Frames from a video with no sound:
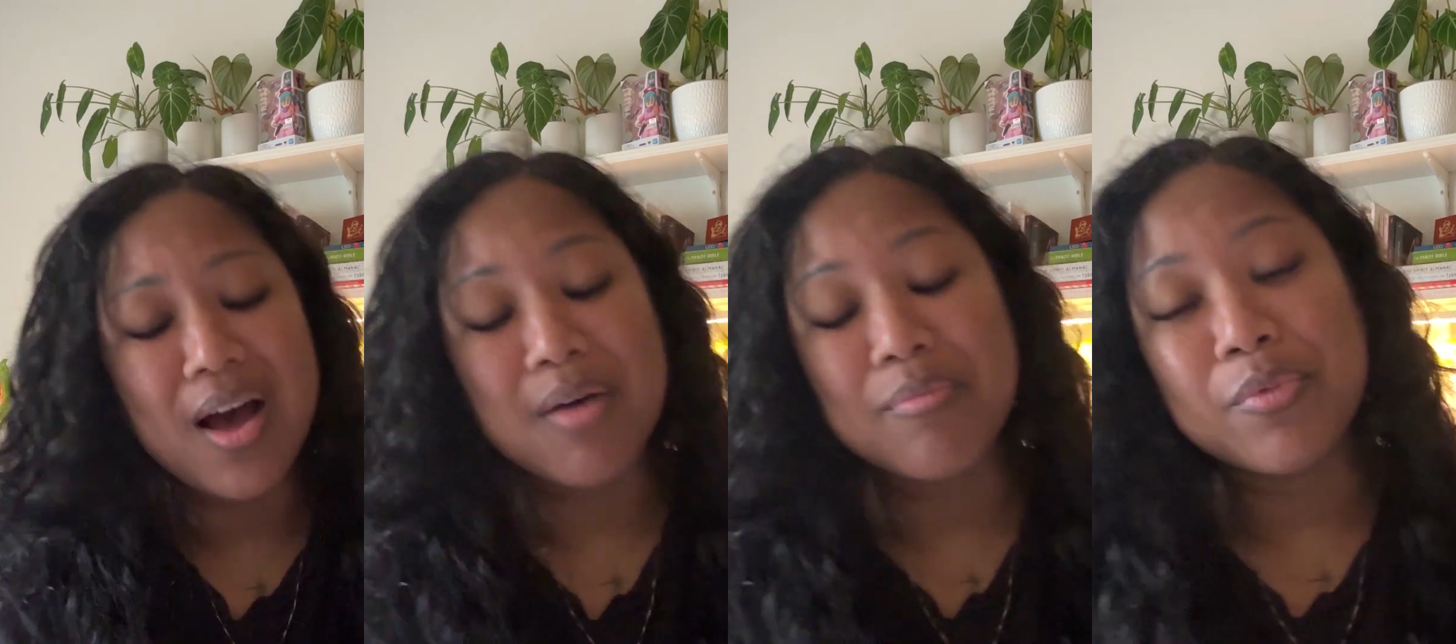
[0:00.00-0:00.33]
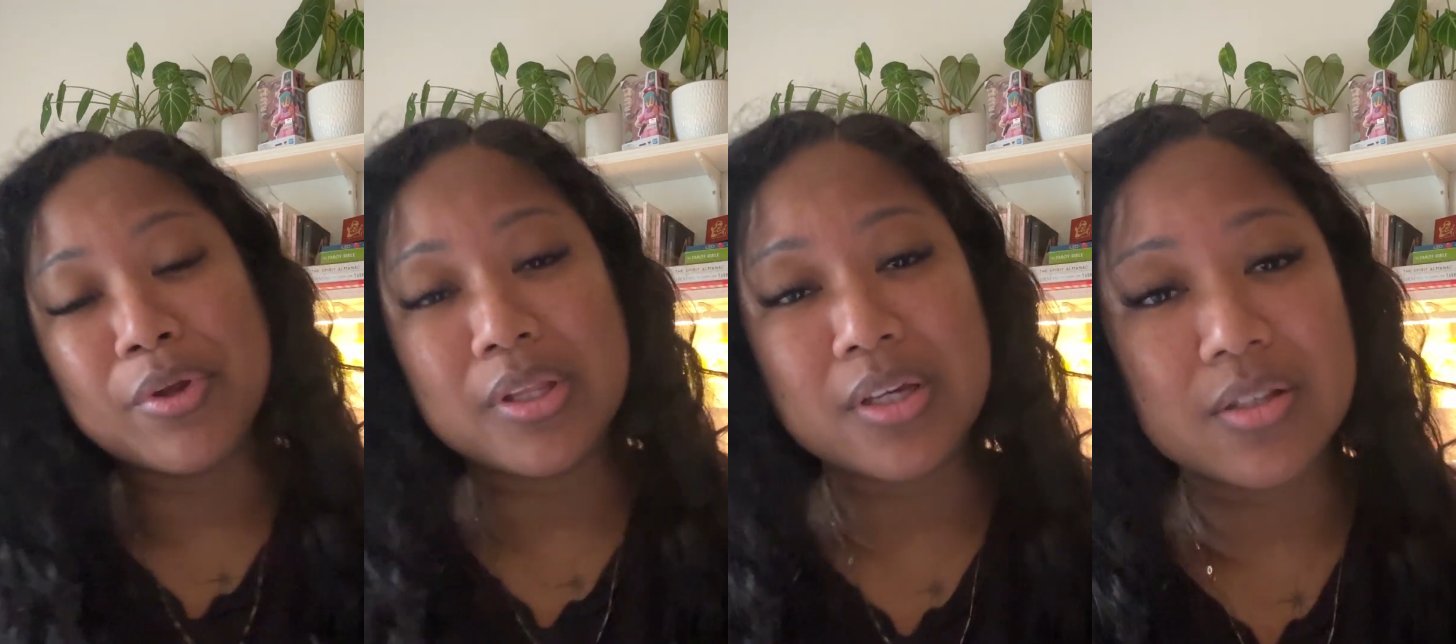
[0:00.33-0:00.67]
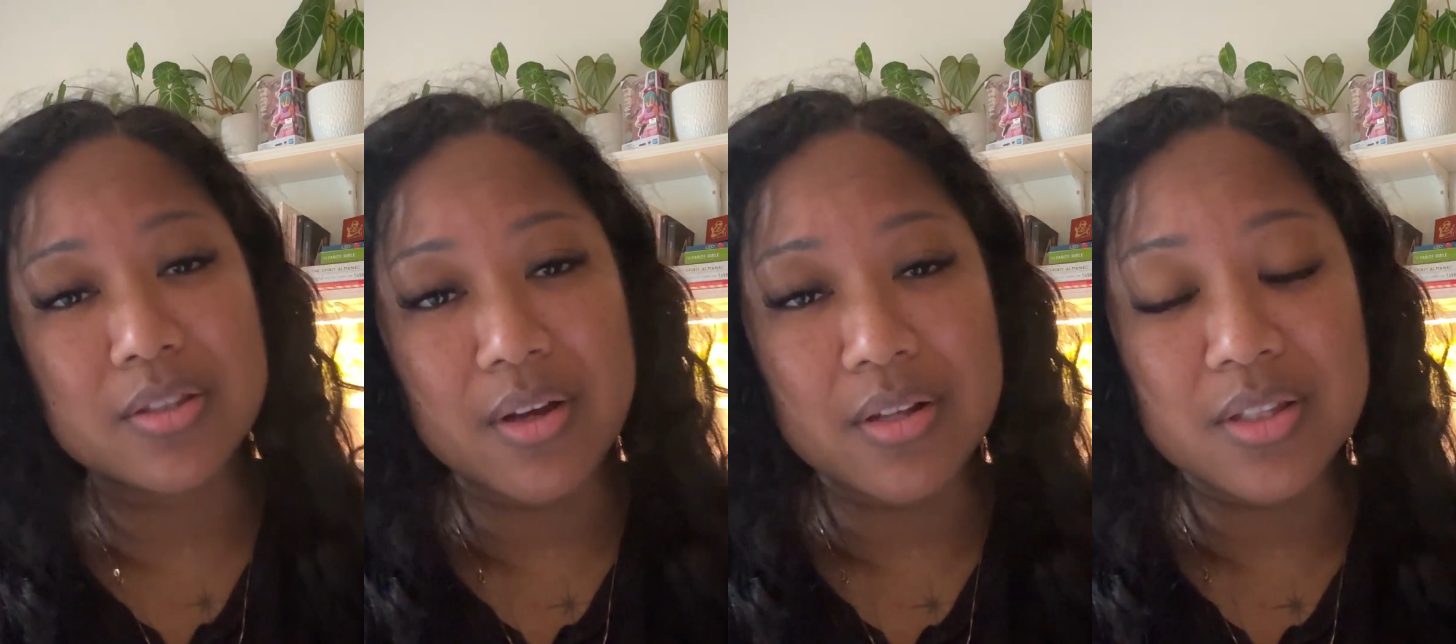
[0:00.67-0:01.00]
I'm really
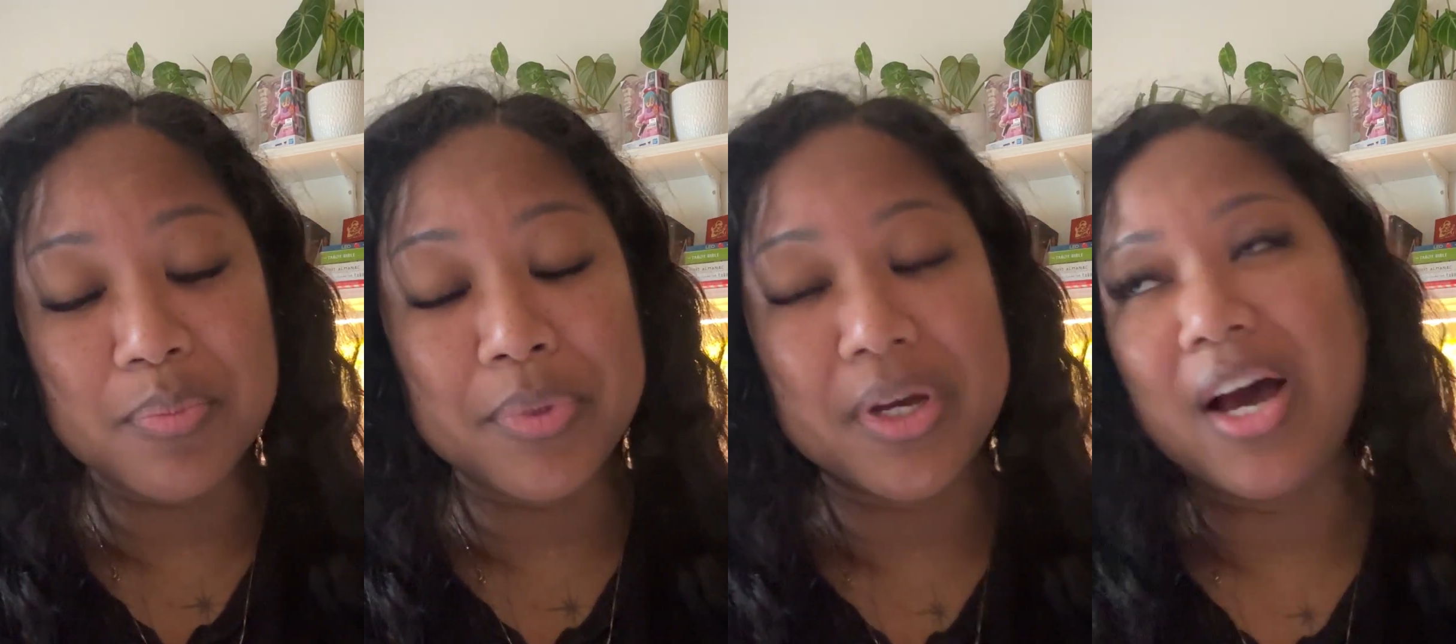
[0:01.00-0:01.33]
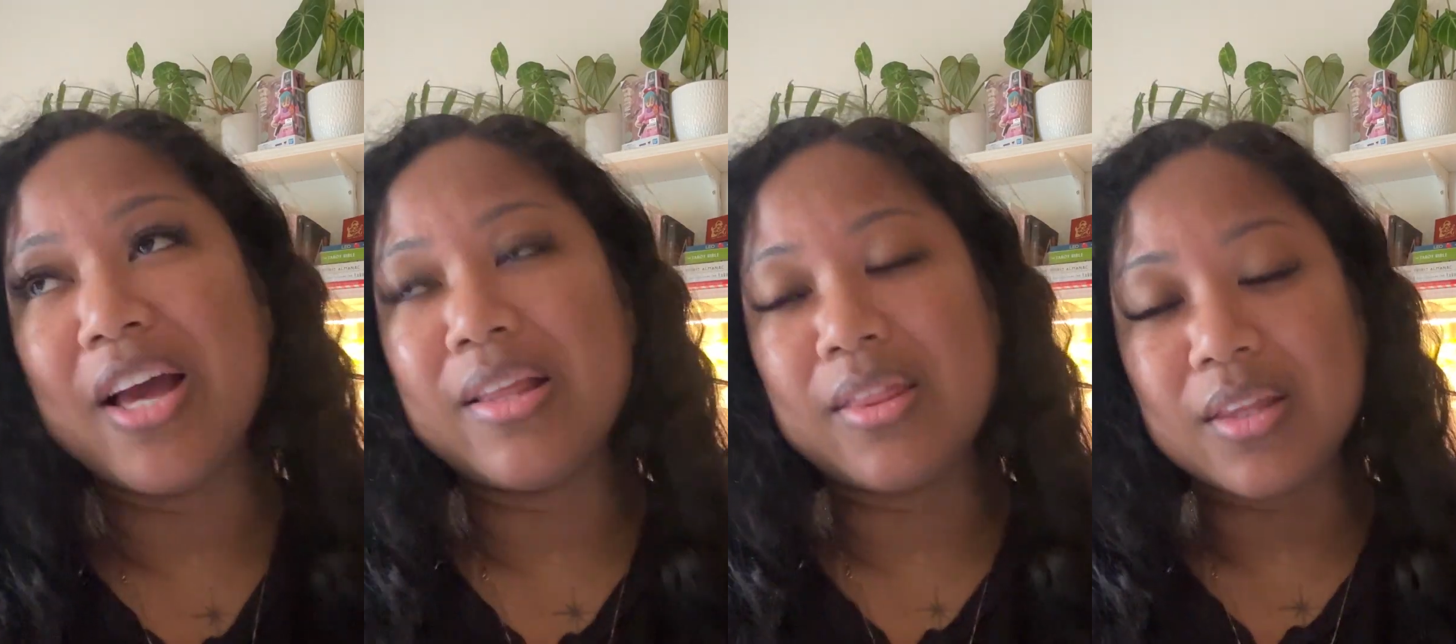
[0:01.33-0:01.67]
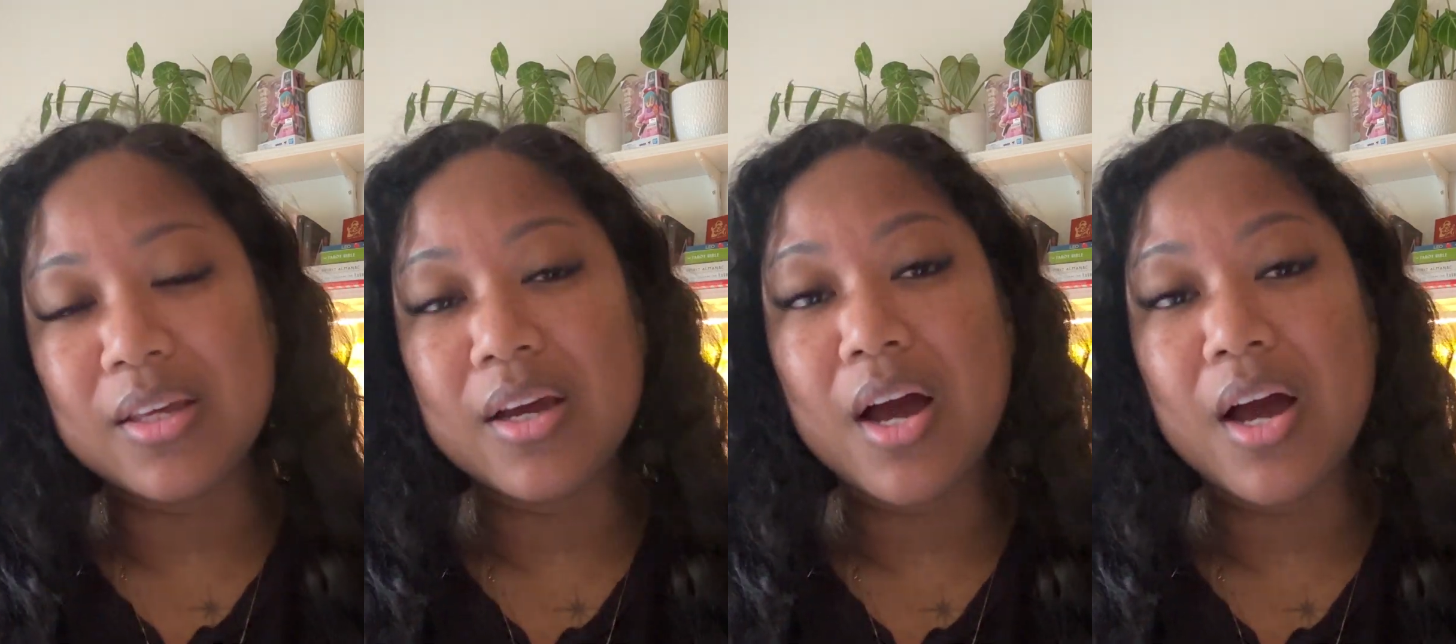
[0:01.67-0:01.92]
exhausted, but I think